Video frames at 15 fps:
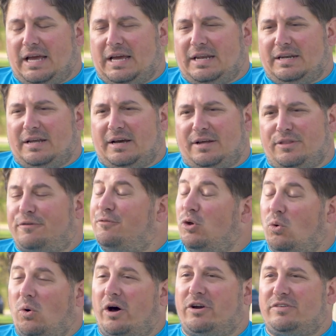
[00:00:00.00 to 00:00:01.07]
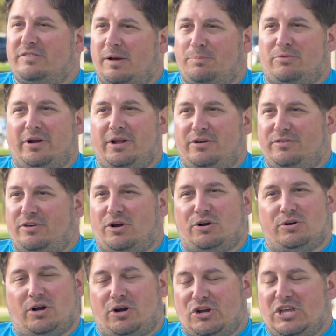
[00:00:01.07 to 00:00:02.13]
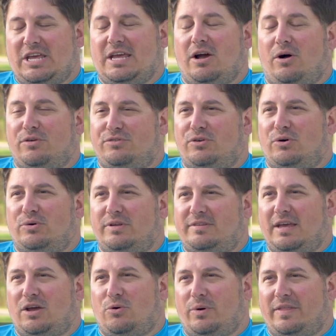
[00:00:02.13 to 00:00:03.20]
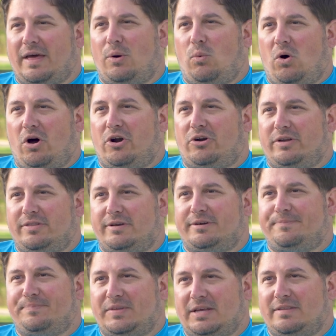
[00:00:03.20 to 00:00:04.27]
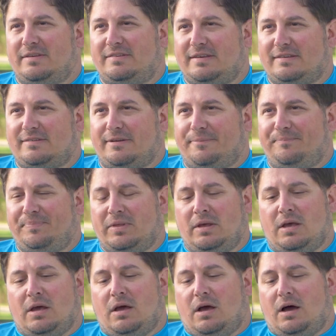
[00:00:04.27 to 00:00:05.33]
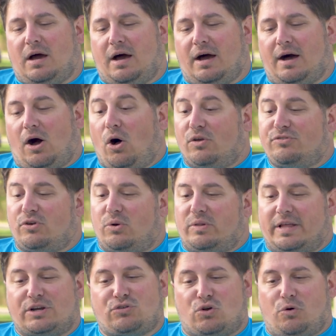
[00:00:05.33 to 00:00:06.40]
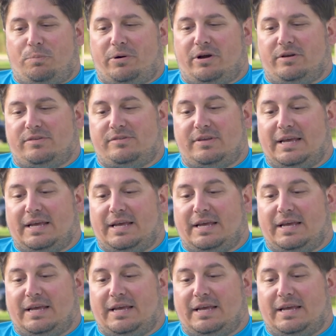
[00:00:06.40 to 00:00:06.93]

and the fuel water separators are key also to take away that water in the system. Also electrical parts,